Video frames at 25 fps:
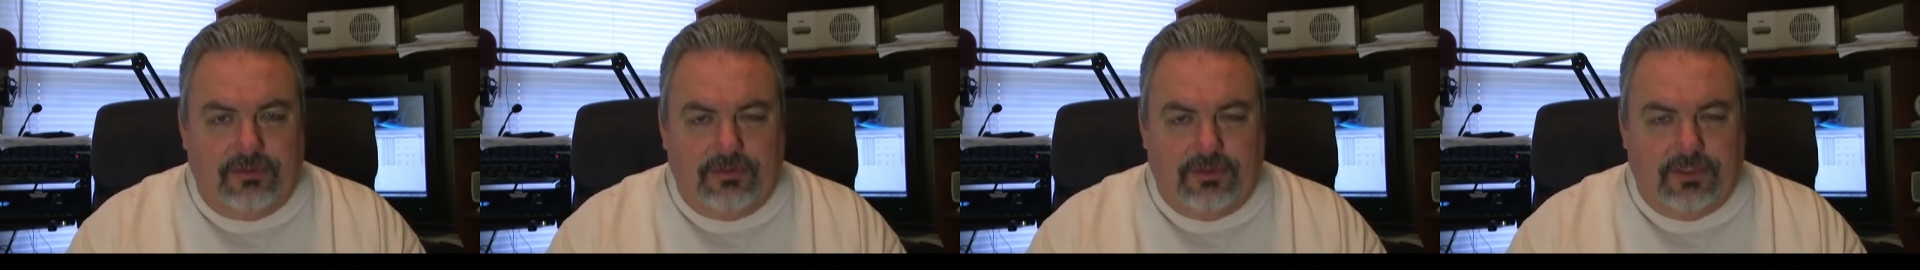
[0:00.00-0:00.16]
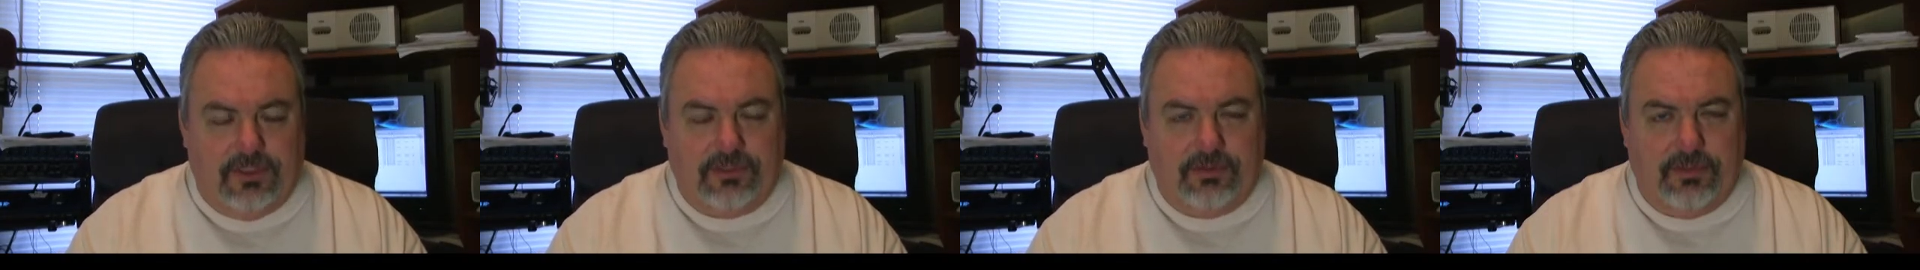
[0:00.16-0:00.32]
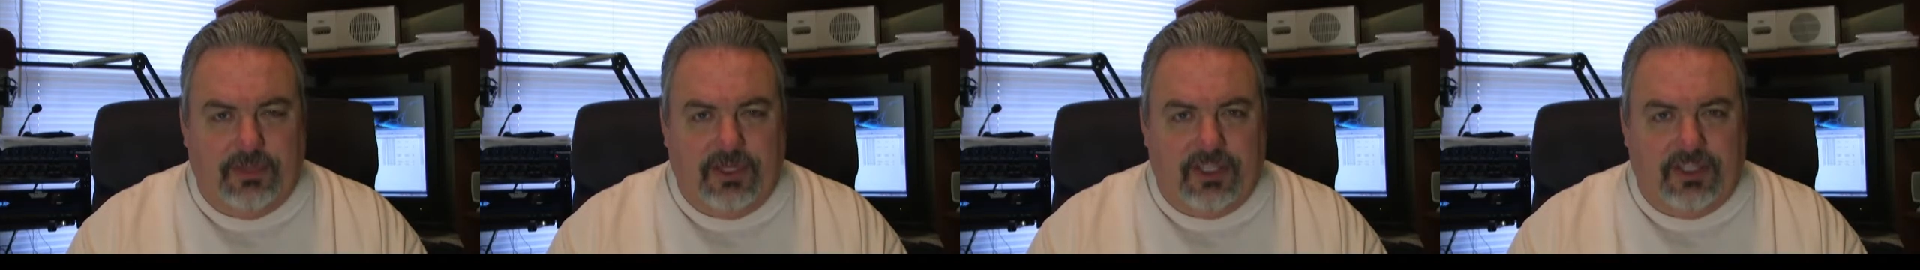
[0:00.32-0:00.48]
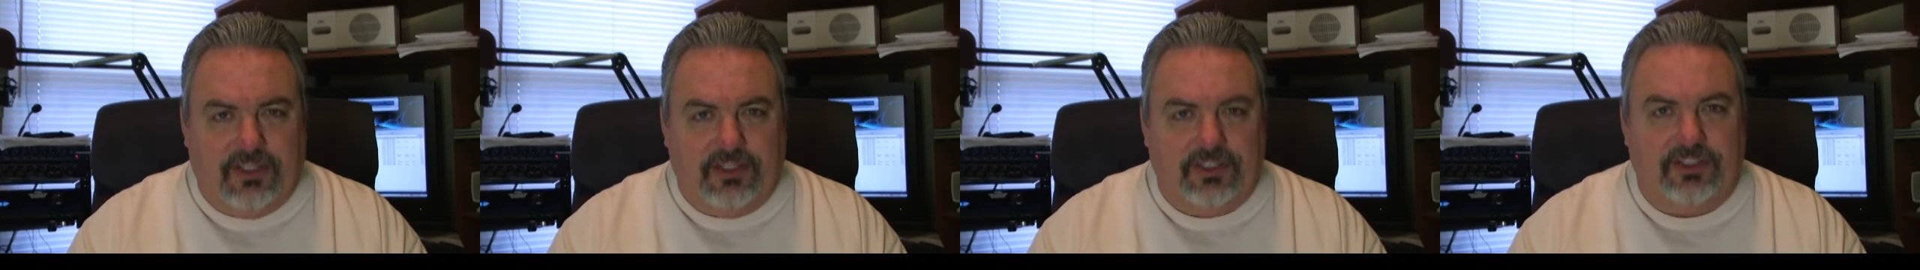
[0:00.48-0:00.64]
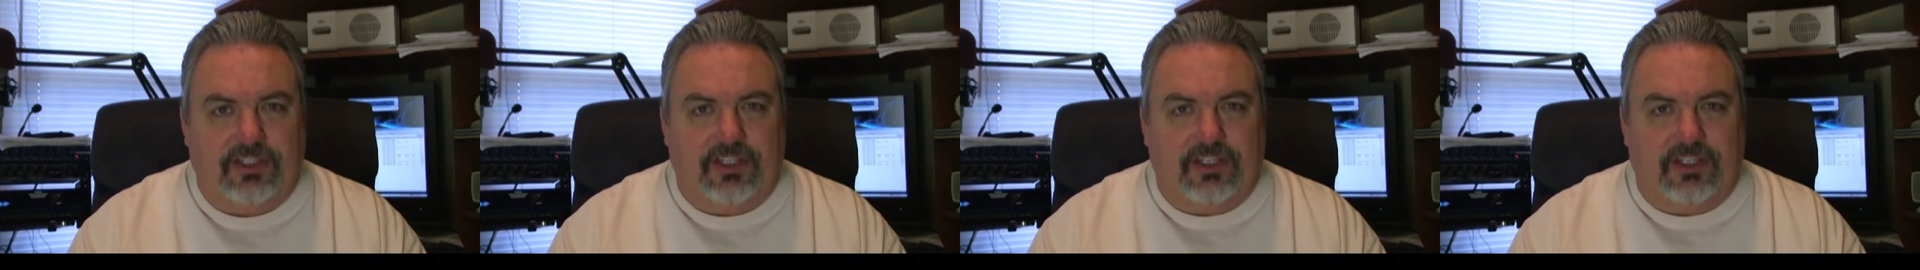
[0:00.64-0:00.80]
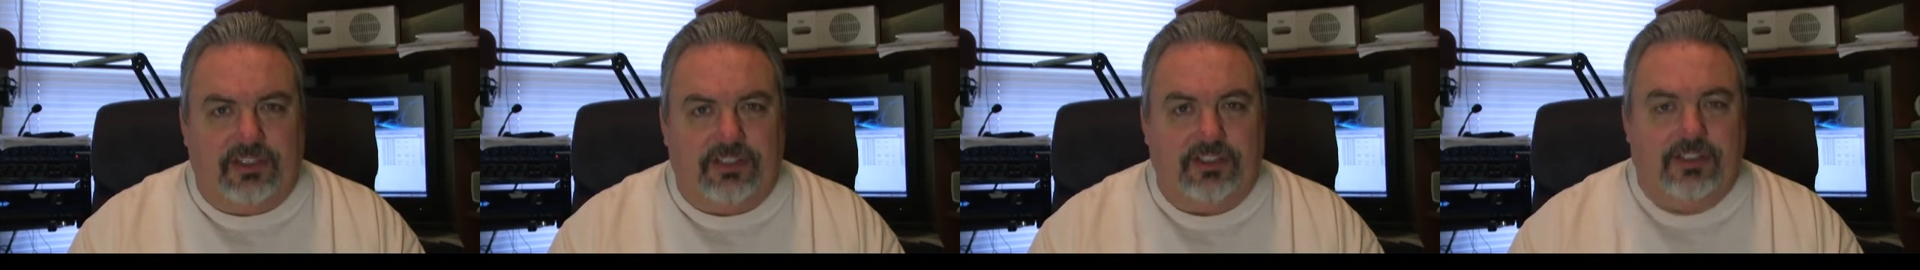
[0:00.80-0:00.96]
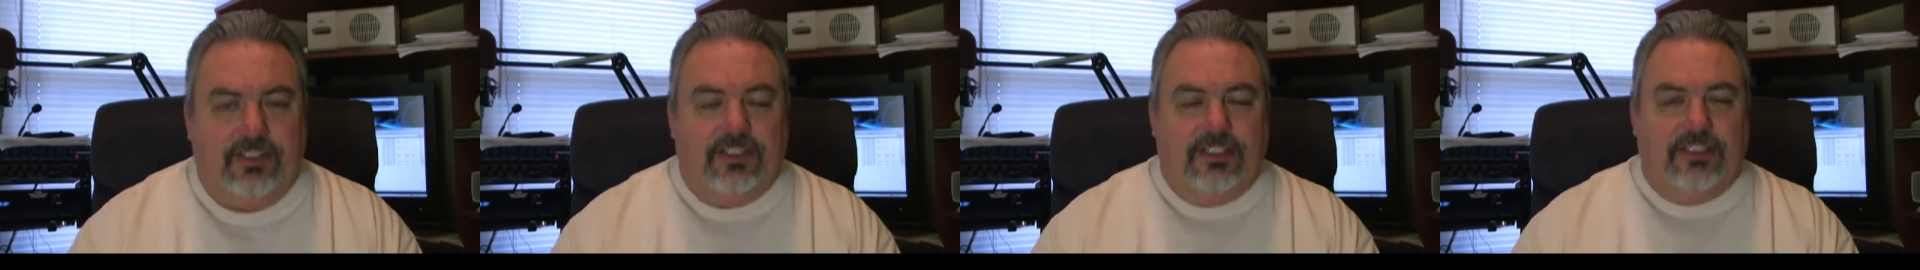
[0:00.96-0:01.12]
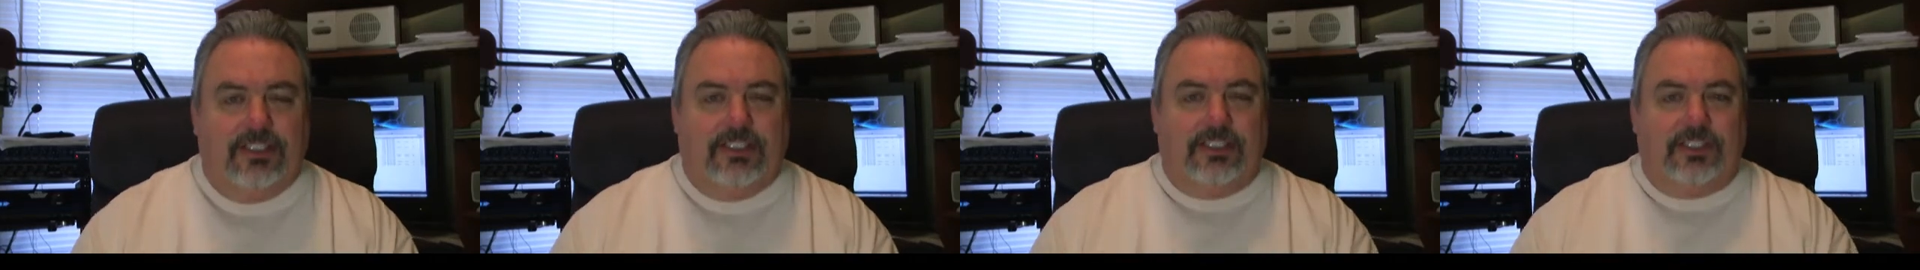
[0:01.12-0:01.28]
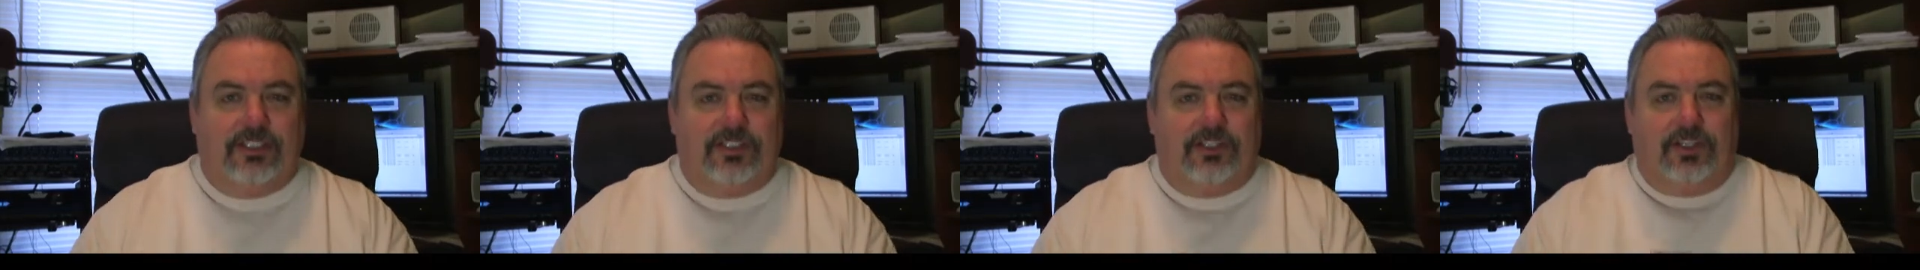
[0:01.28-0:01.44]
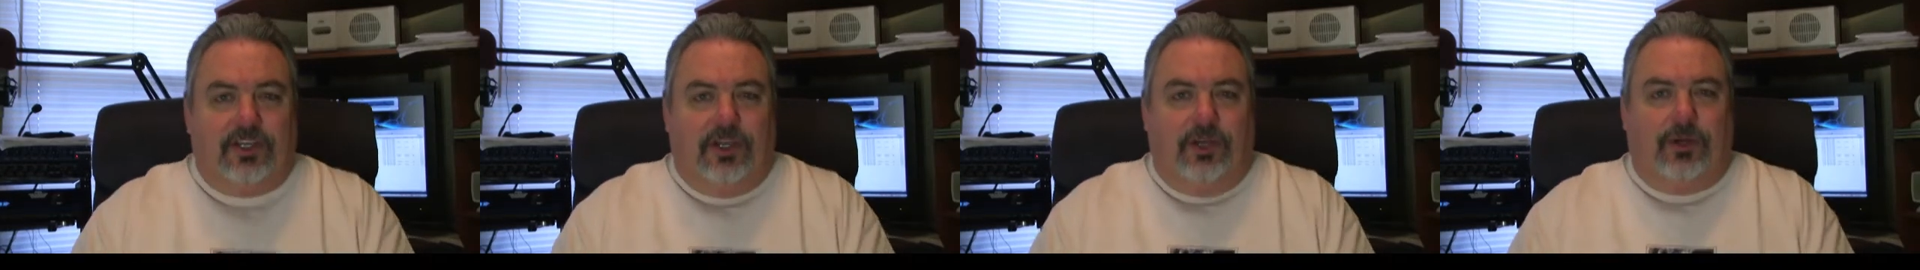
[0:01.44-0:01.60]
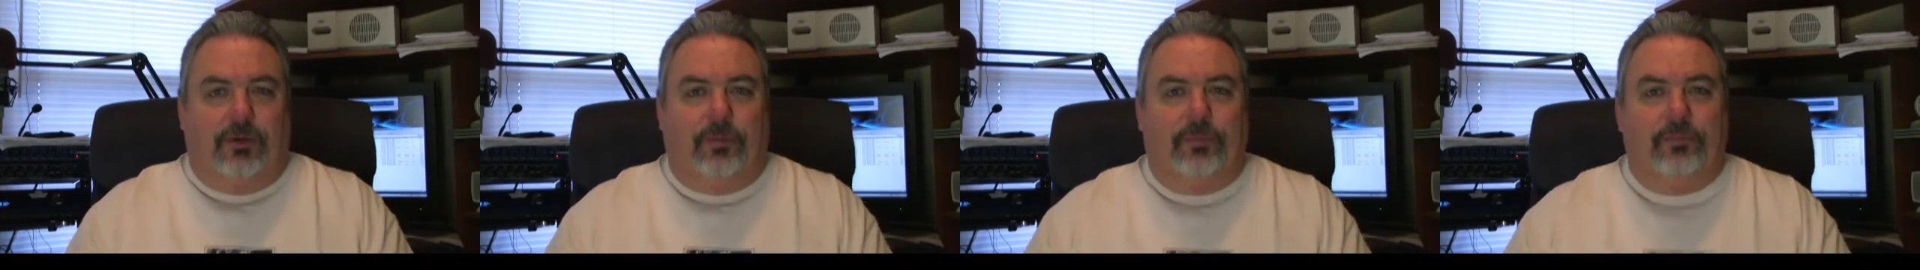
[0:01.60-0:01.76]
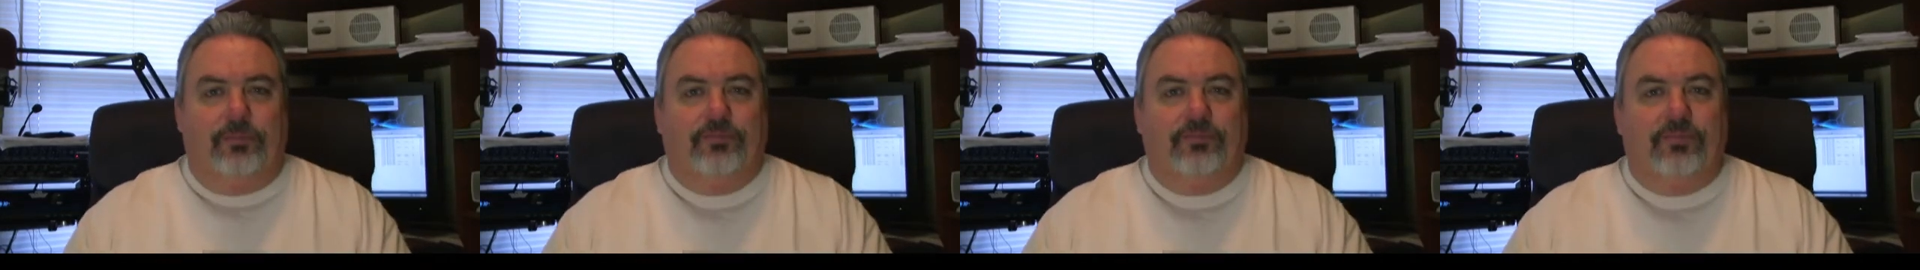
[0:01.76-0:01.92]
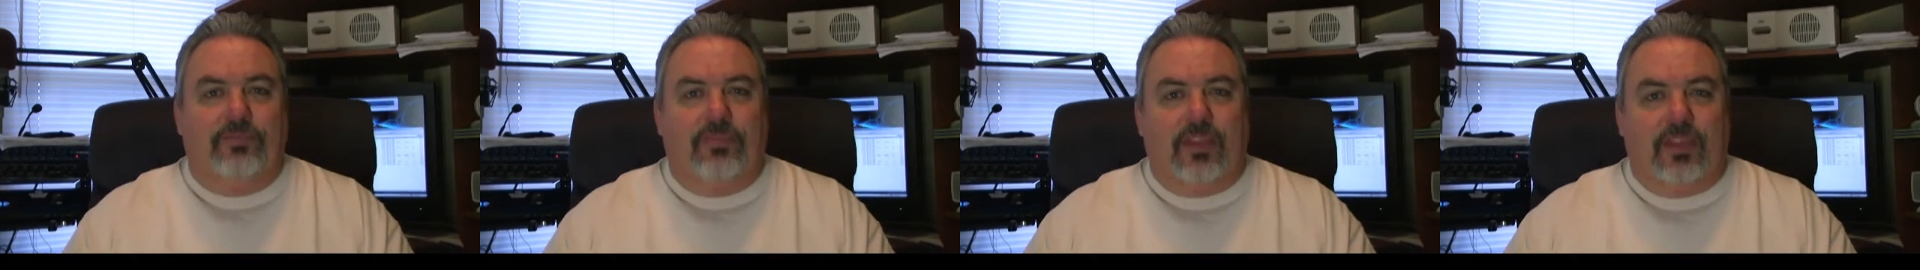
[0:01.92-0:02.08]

Doesn't make any sense. So